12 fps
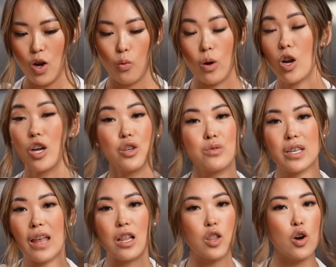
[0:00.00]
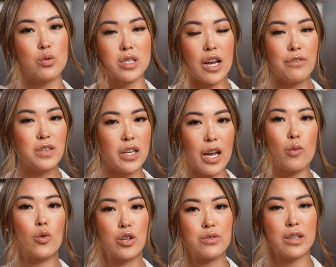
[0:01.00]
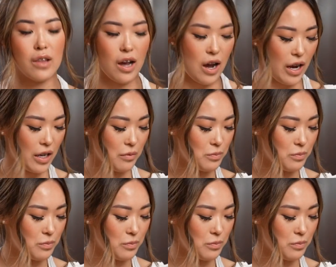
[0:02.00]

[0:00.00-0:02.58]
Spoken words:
We're not using that low stuff today, we're using the high.